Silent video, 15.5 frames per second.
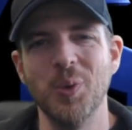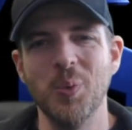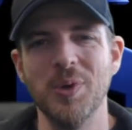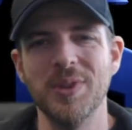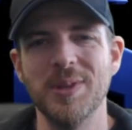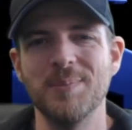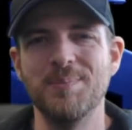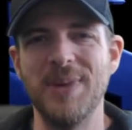out
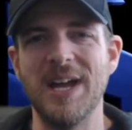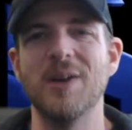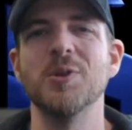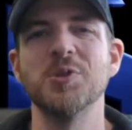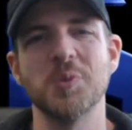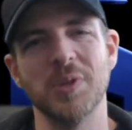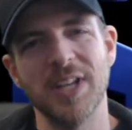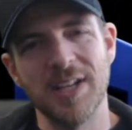what the
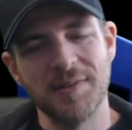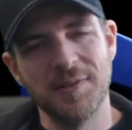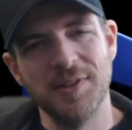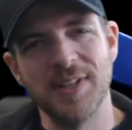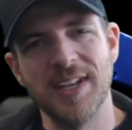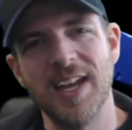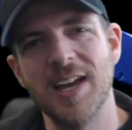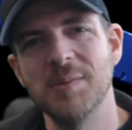bounds were like for
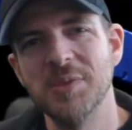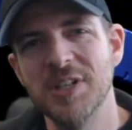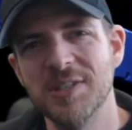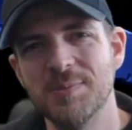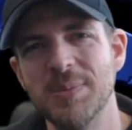the cameras.